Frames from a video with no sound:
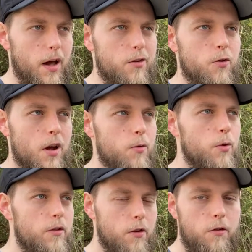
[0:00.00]
I tried
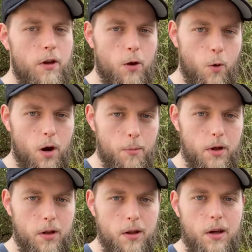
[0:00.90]
researching it quite a
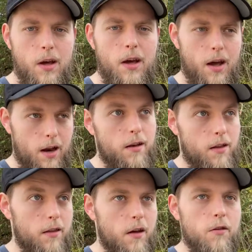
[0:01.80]
bit, and
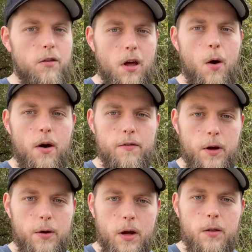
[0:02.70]
that's actually how I
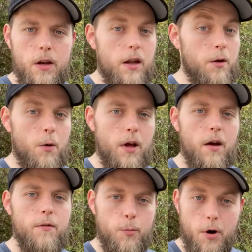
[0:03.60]
found out that I don't
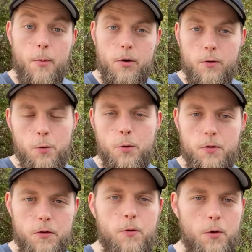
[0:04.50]
have the proper
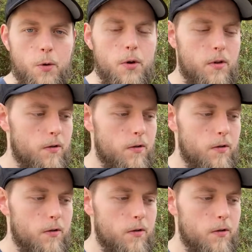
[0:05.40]
tools to do it.